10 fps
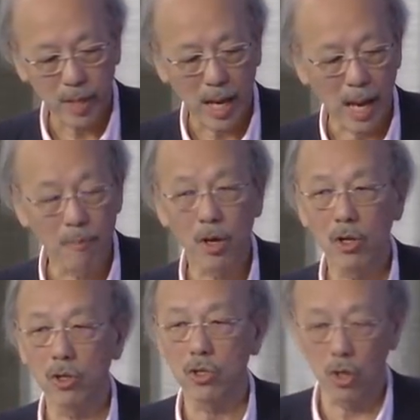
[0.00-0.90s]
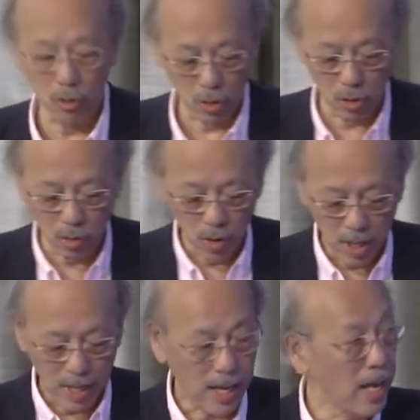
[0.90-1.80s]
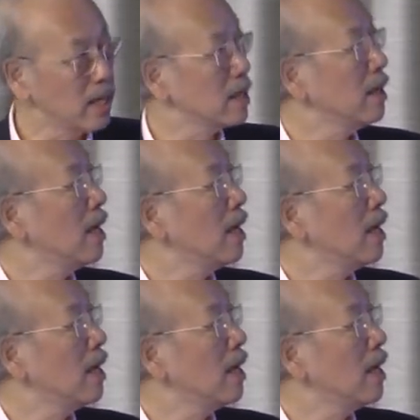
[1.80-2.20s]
I'm going to show you is